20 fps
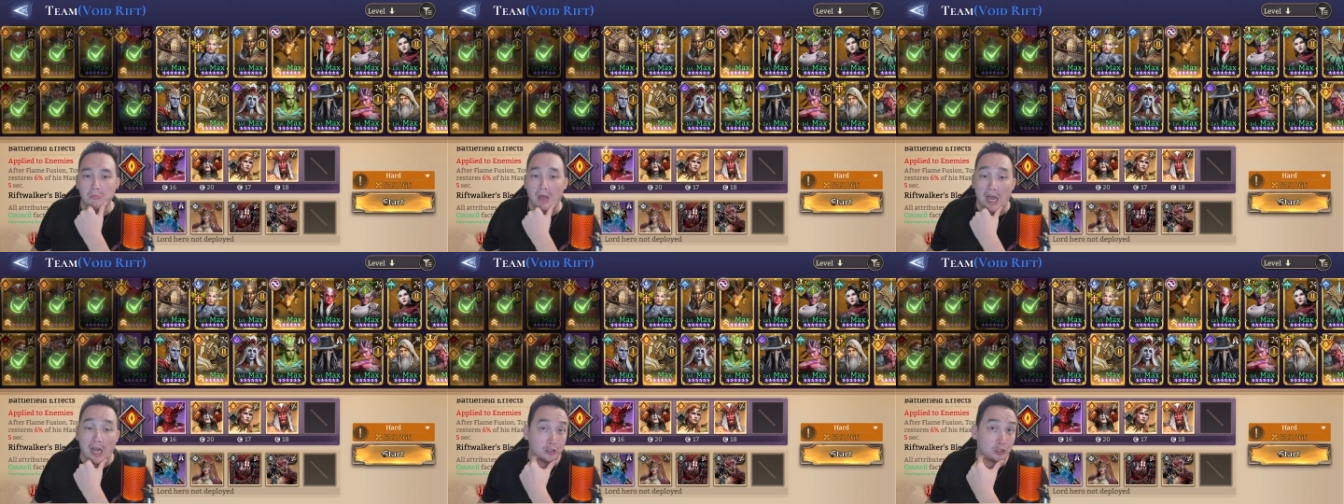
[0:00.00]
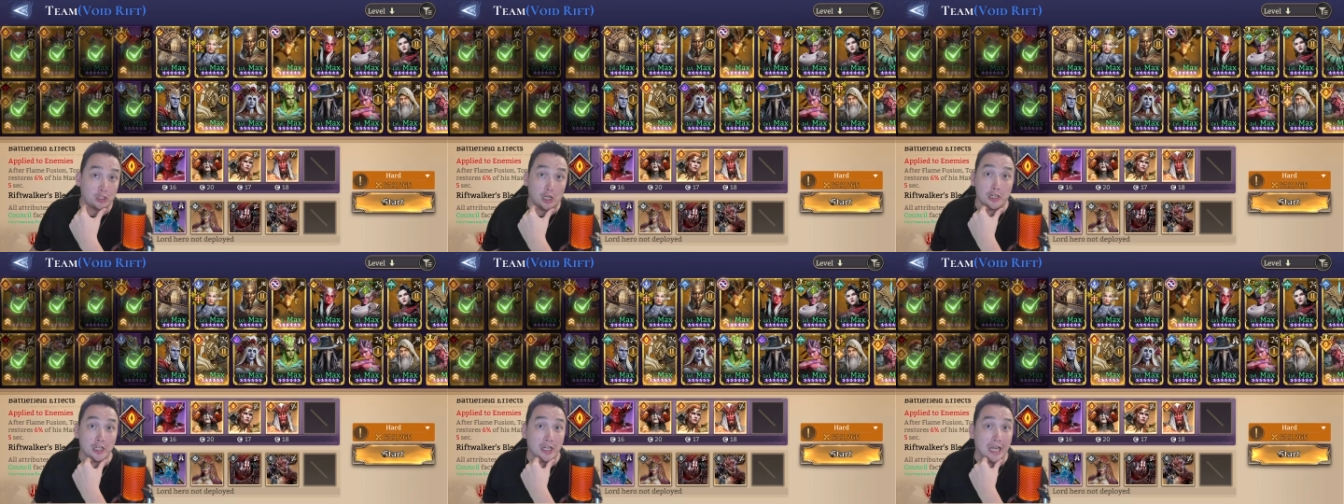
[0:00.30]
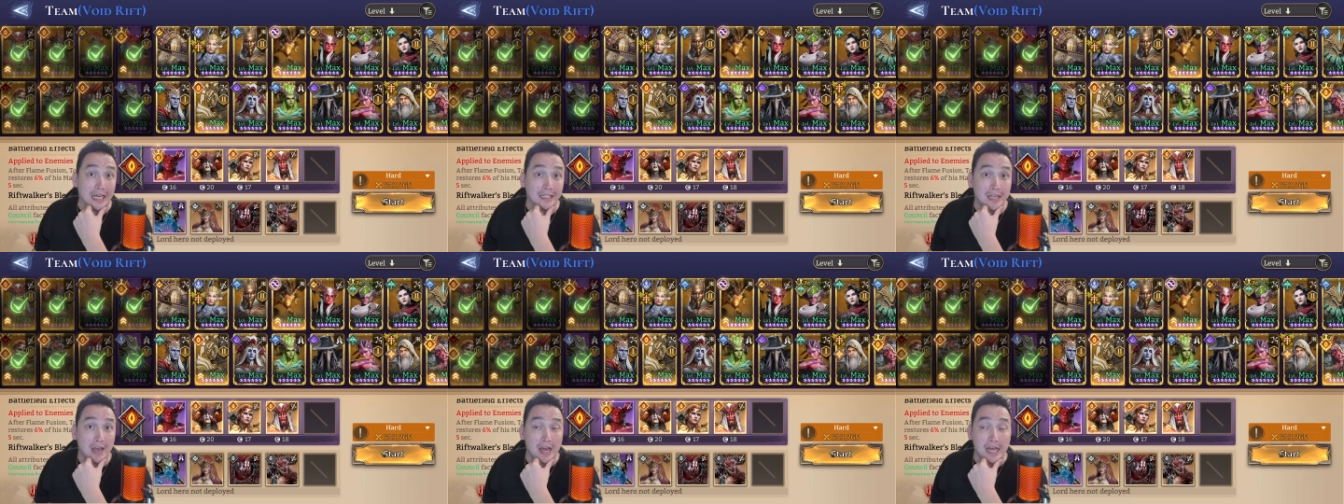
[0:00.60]
I'll show you
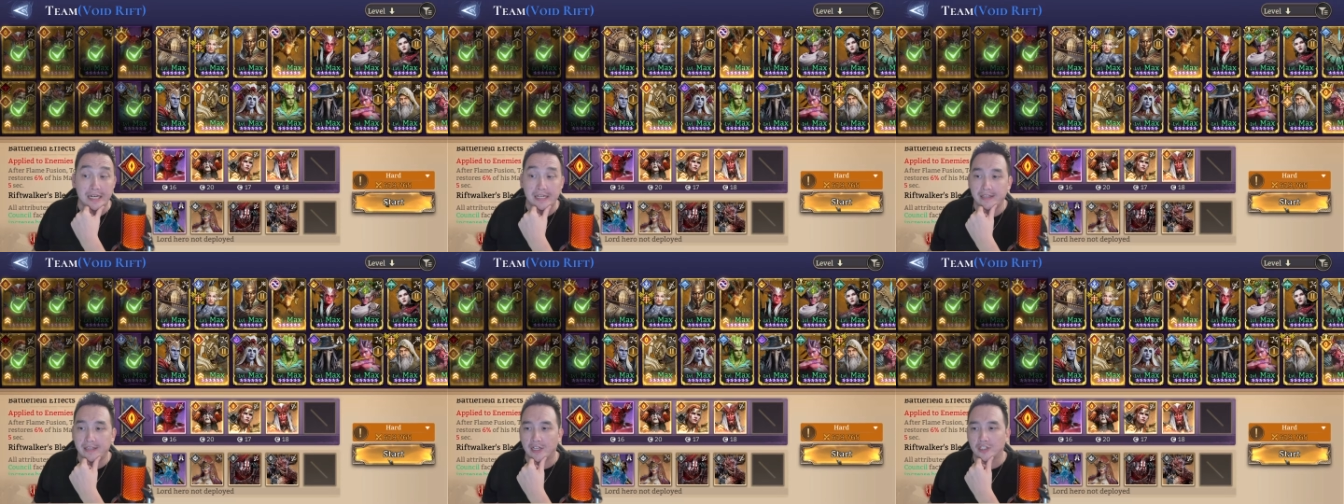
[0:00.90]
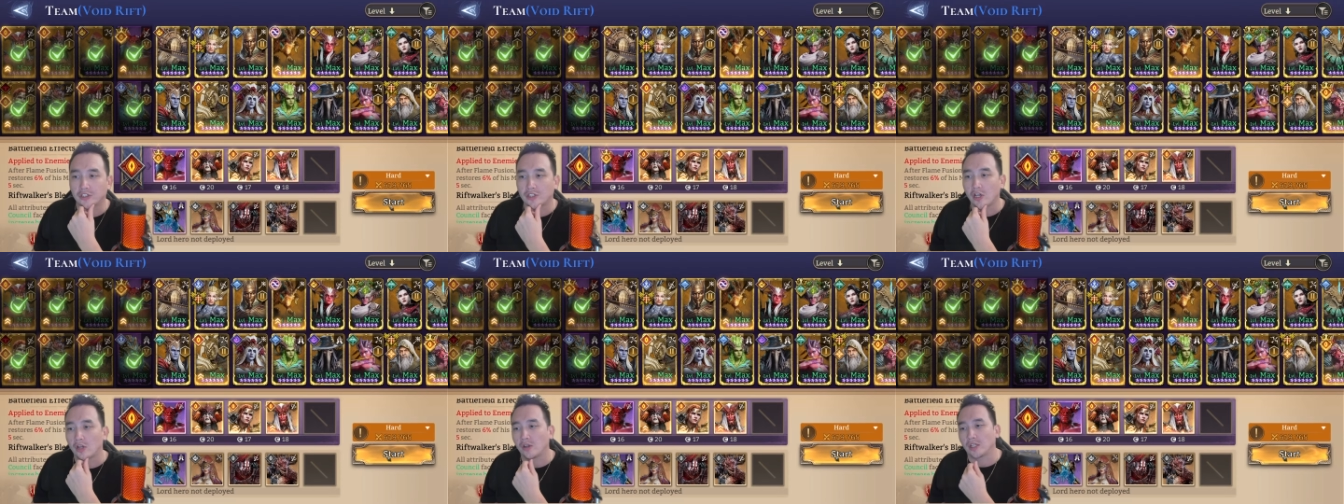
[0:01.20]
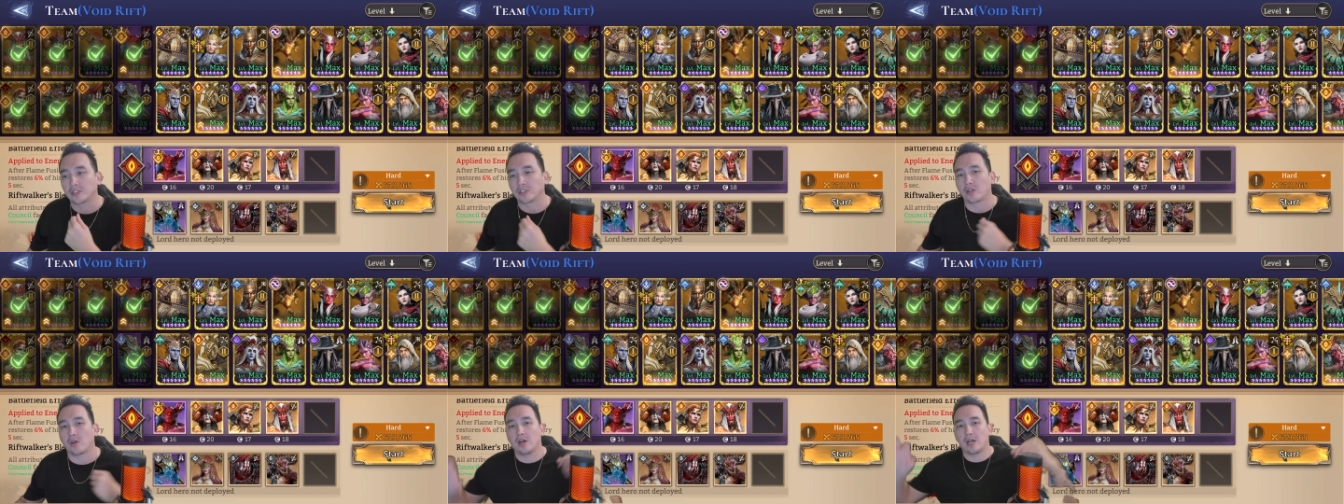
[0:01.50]
guys how I did this. So
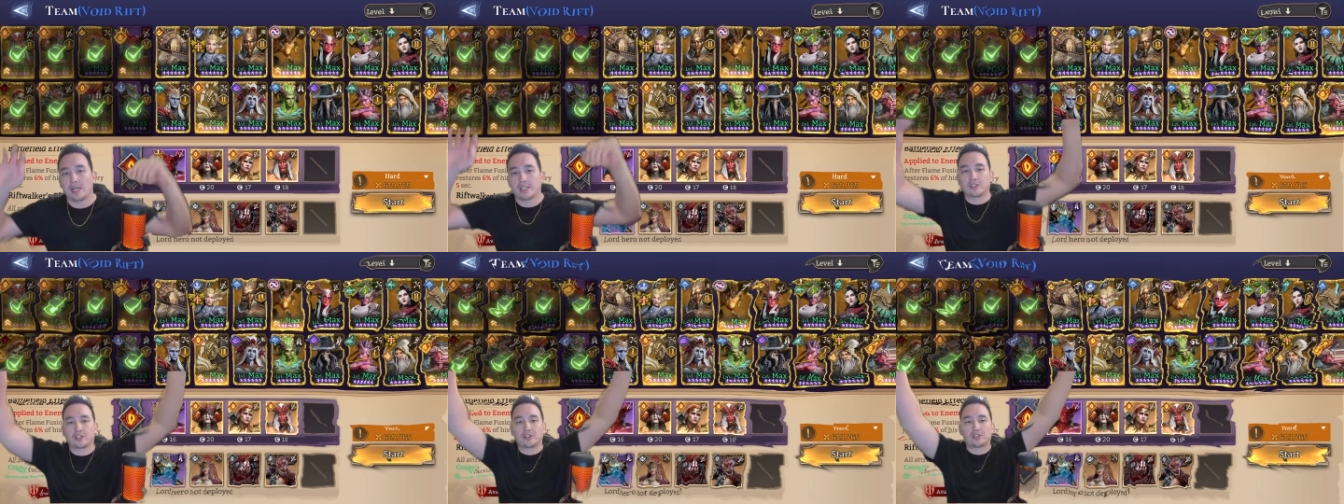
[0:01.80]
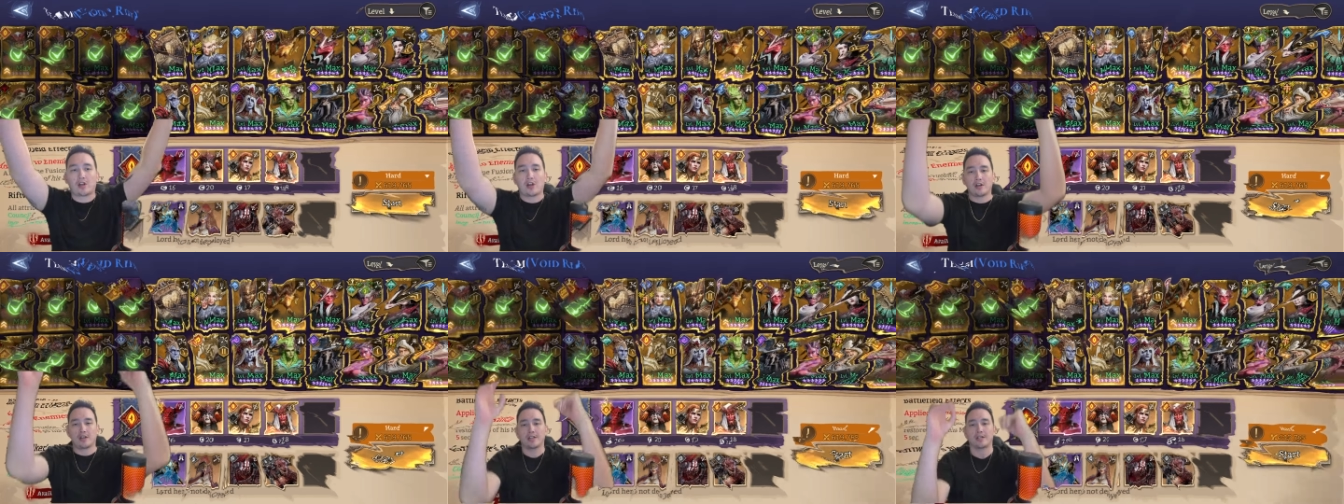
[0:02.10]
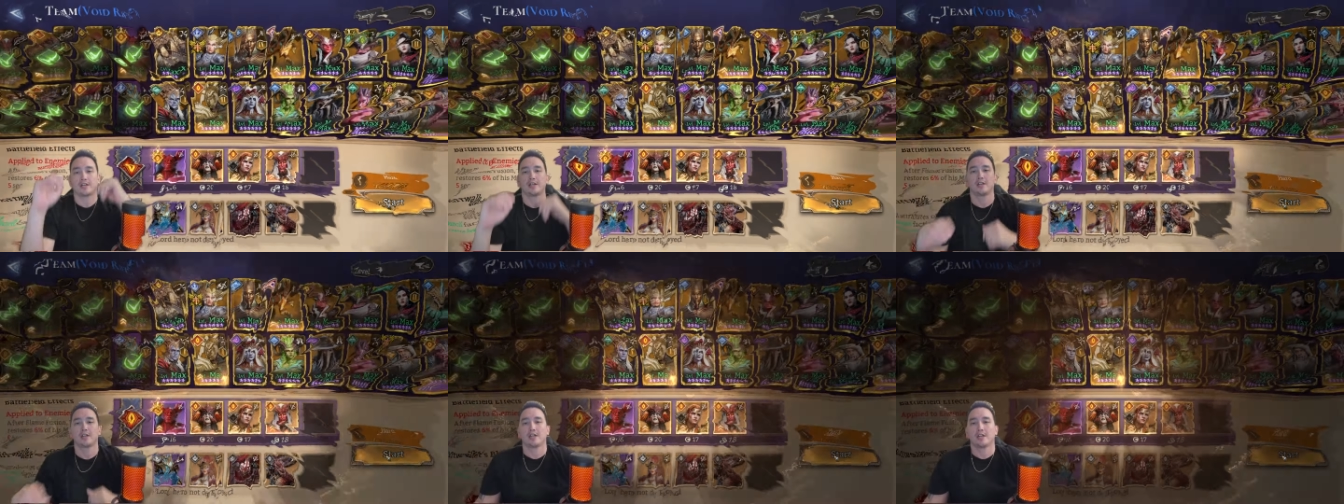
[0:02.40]
let's go ahead and start it.